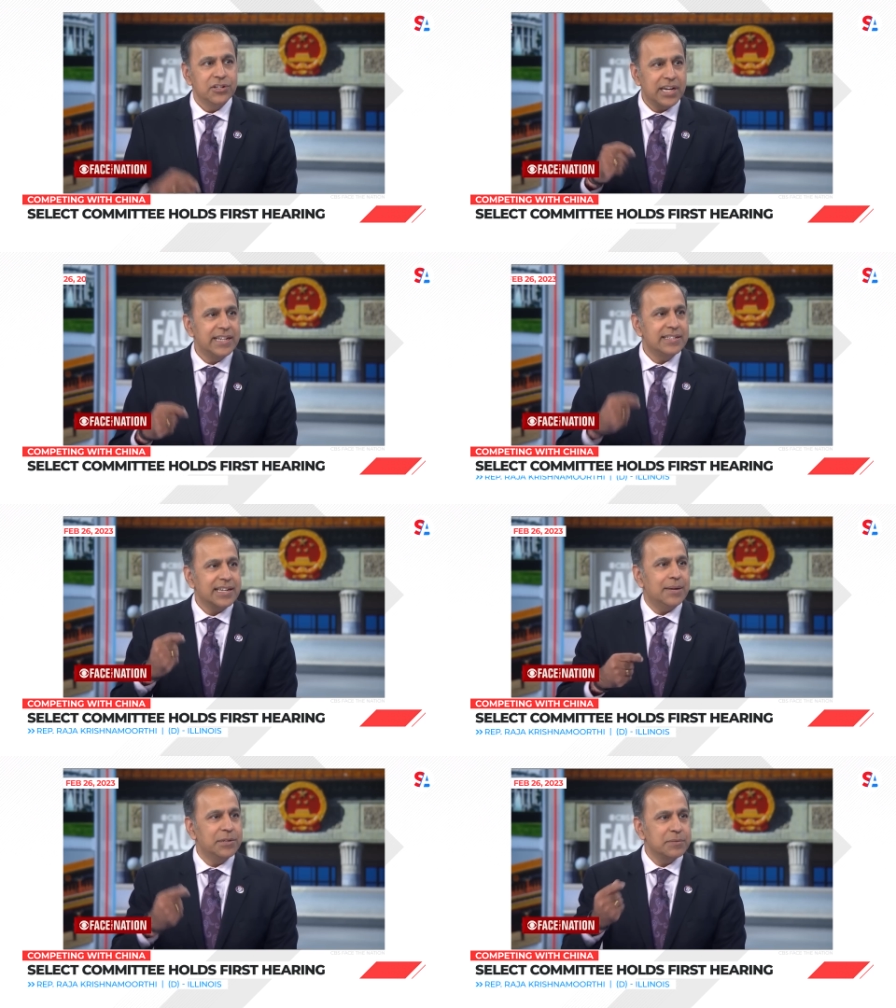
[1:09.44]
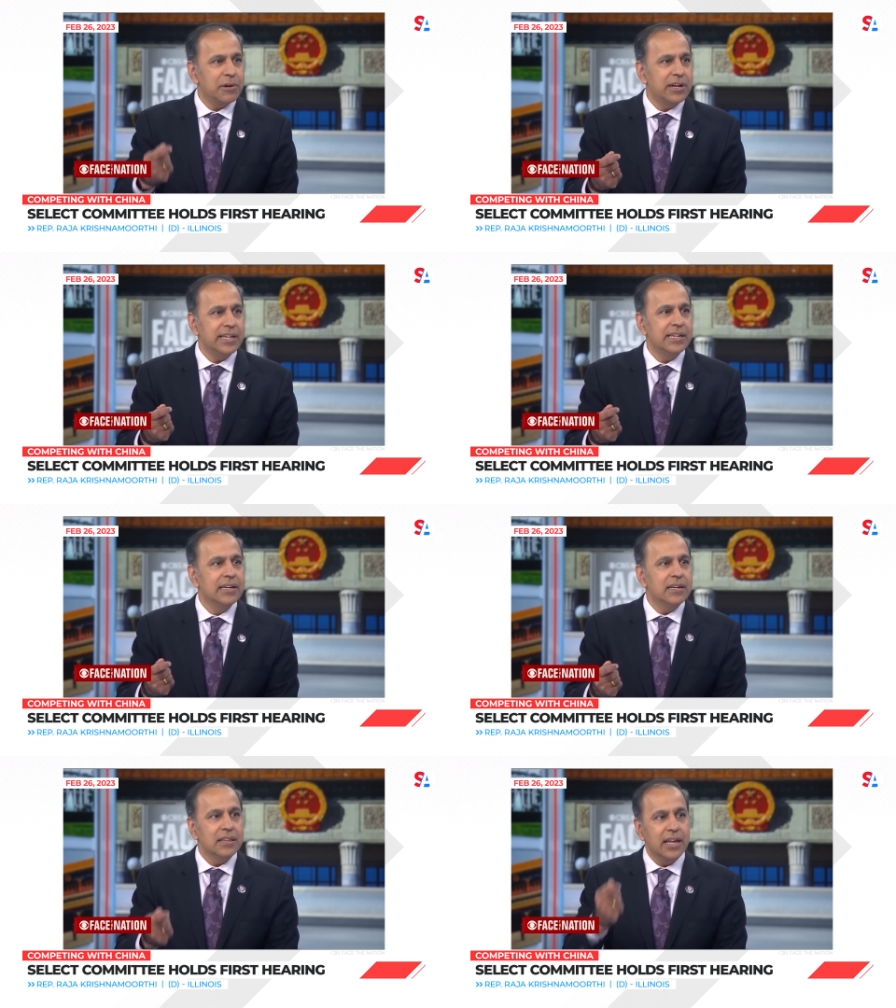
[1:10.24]
Chinese Communist Party
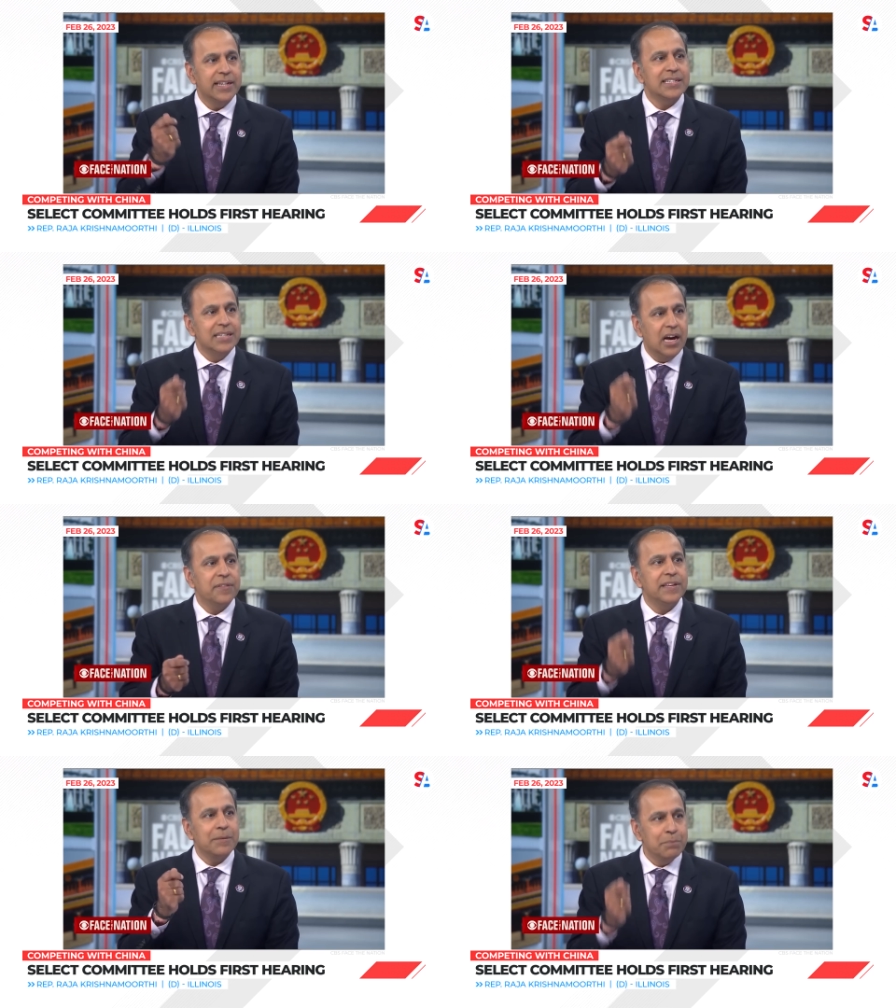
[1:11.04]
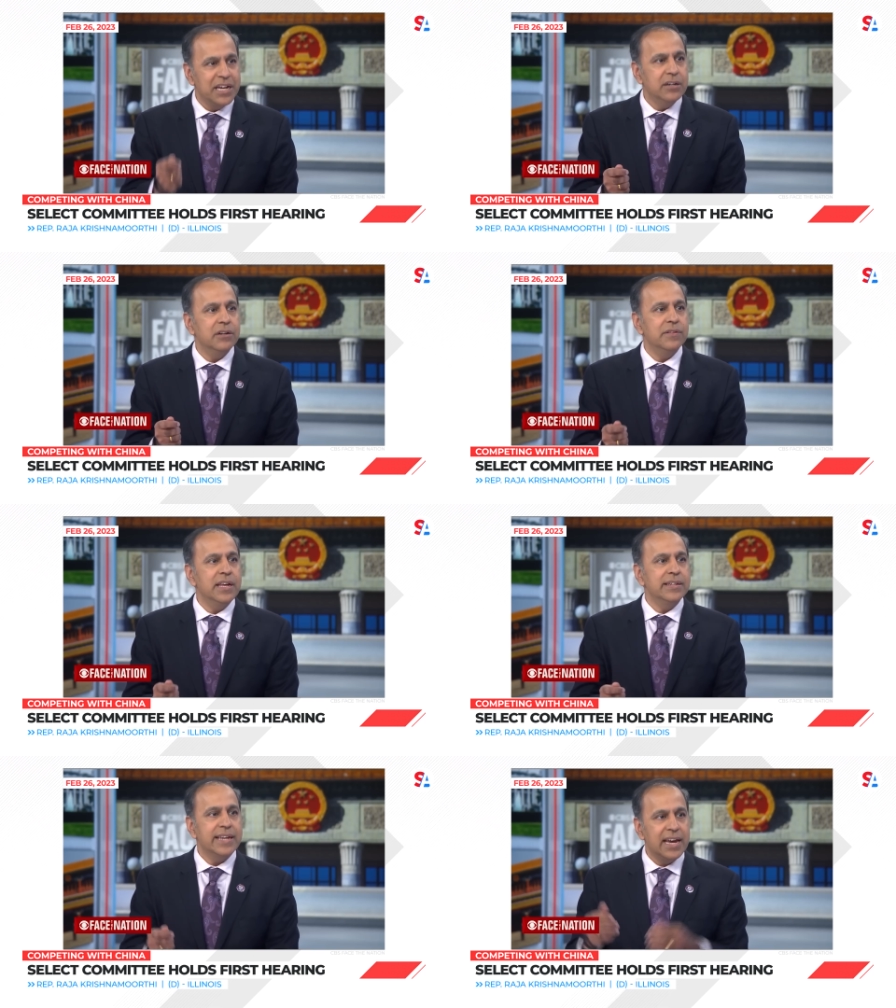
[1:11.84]
likes nothing better
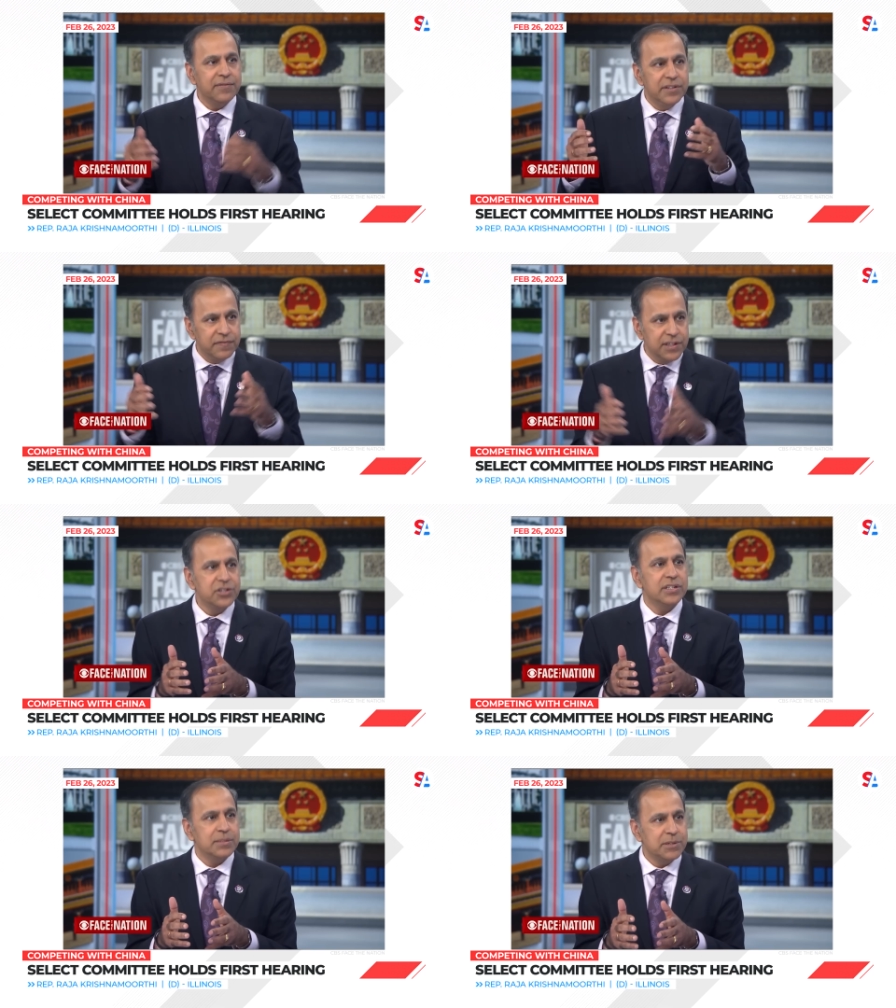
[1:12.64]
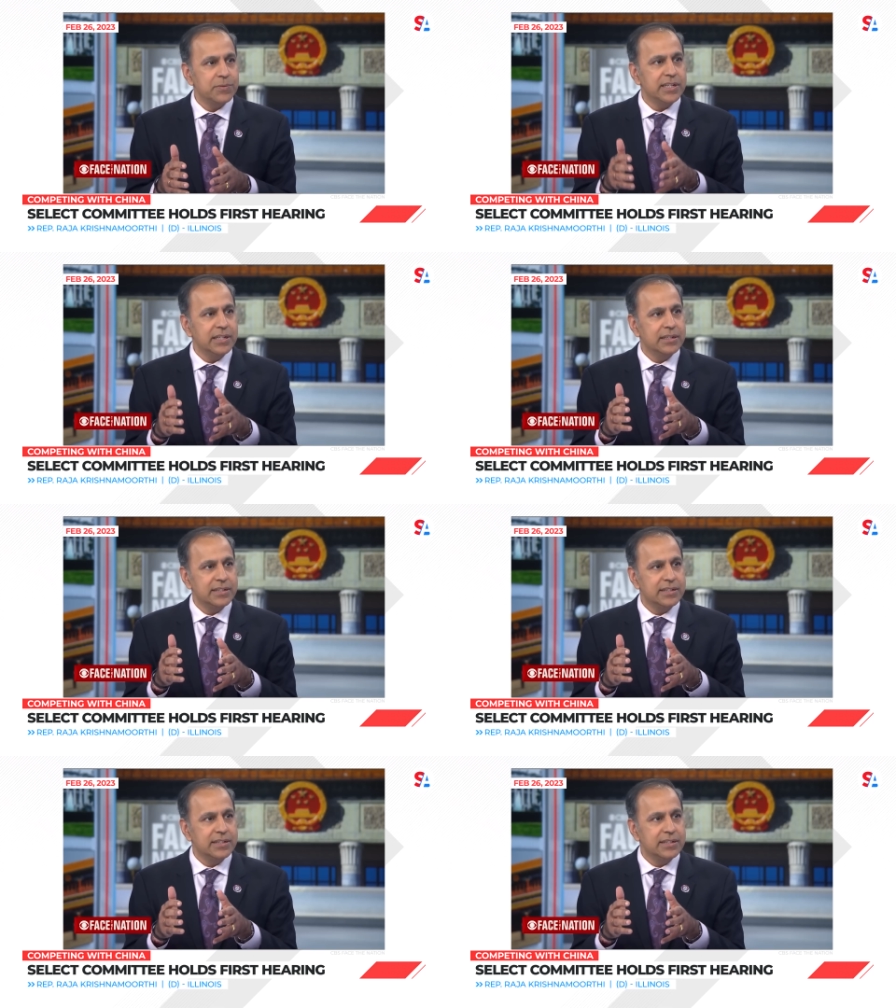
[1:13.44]
than to have divisions between